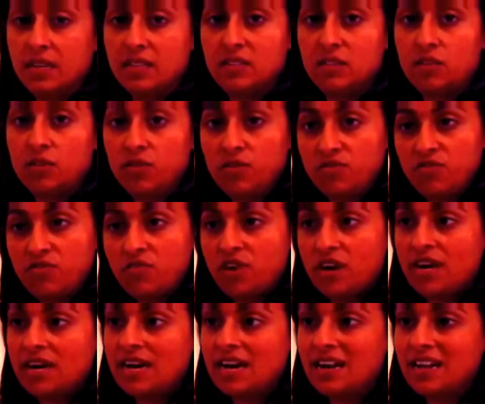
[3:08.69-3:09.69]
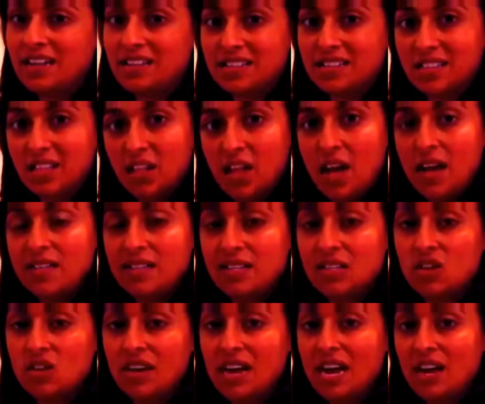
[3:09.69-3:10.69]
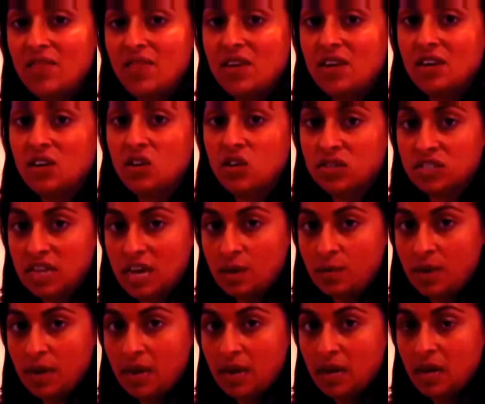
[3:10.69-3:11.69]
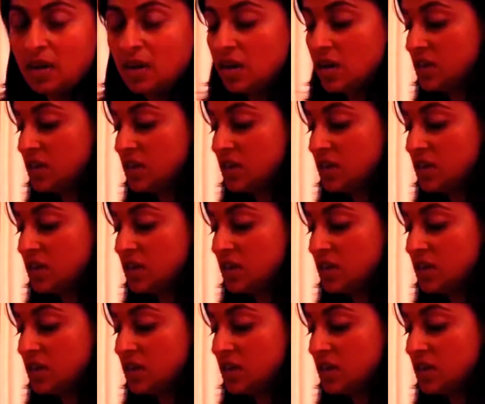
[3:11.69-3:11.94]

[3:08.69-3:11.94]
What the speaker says: It's gluten-free and it's light and not heavy in your tummy.